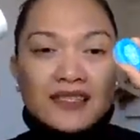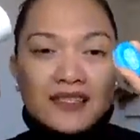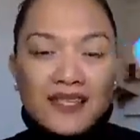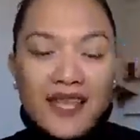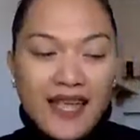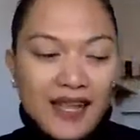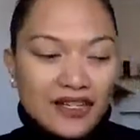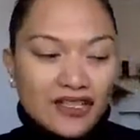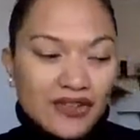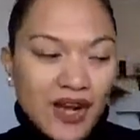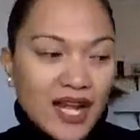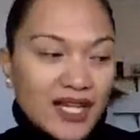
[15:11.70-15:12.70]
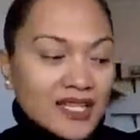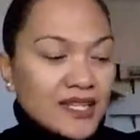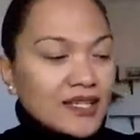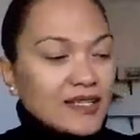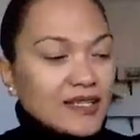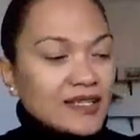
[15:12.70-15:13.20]
air dried.
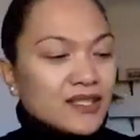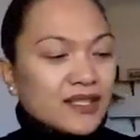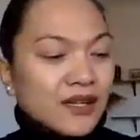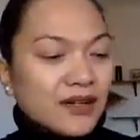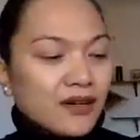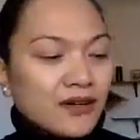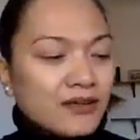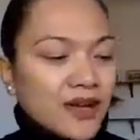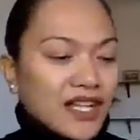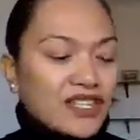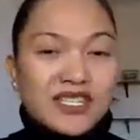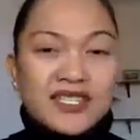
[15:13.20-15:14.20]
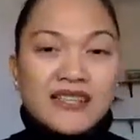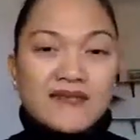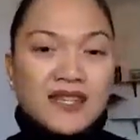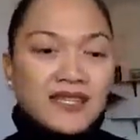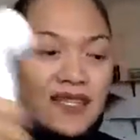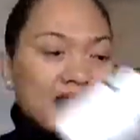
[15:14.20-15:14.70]
So I just
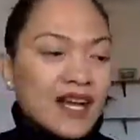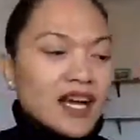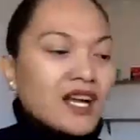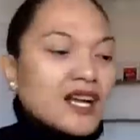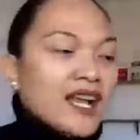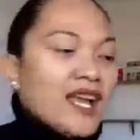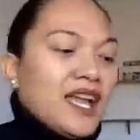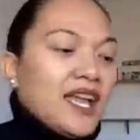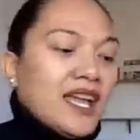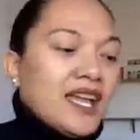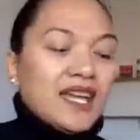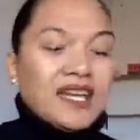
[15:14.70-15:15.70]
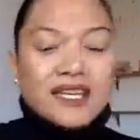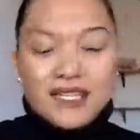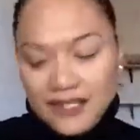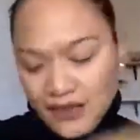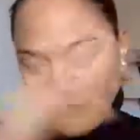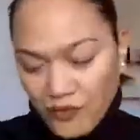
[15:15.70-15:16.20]
leave it there.
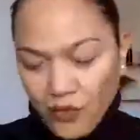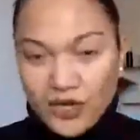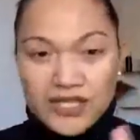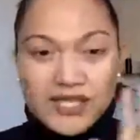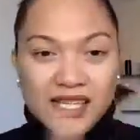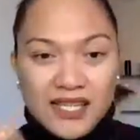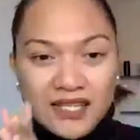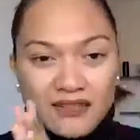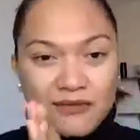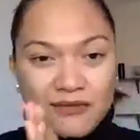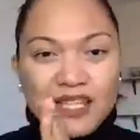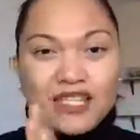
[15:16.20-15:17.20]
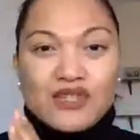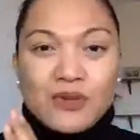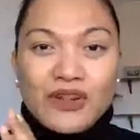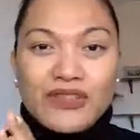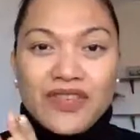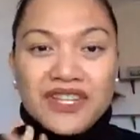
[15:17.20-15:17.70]
And of course, I need to make
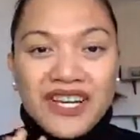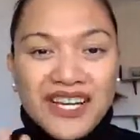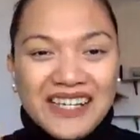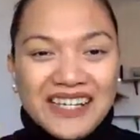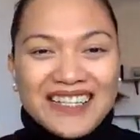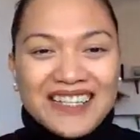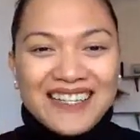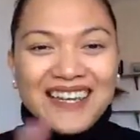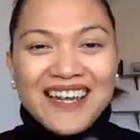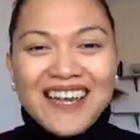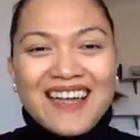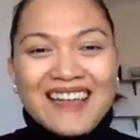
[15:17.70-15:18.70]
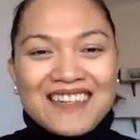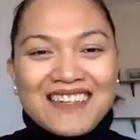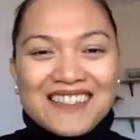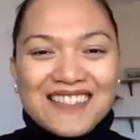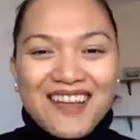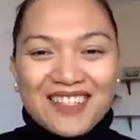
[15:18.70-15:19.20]
sure that
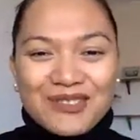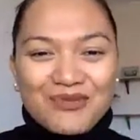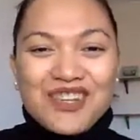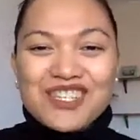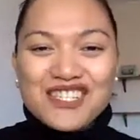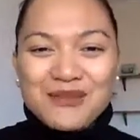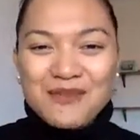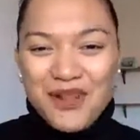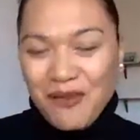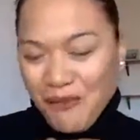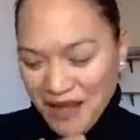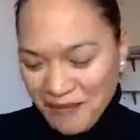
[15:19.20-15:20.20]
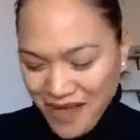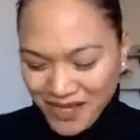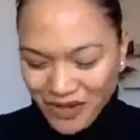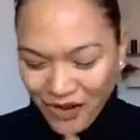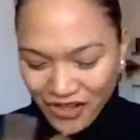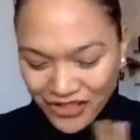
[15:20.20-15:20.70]
it's not reachable by
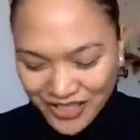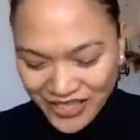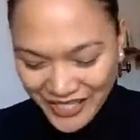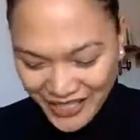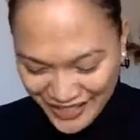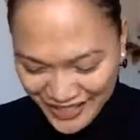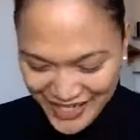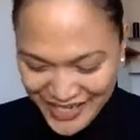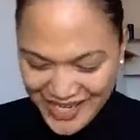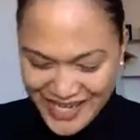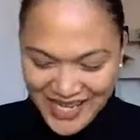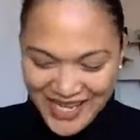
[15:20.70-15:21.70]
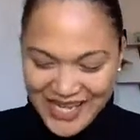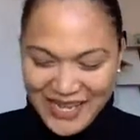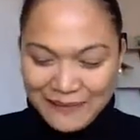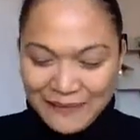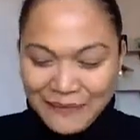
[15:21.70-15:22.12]
my daughter. Yeah.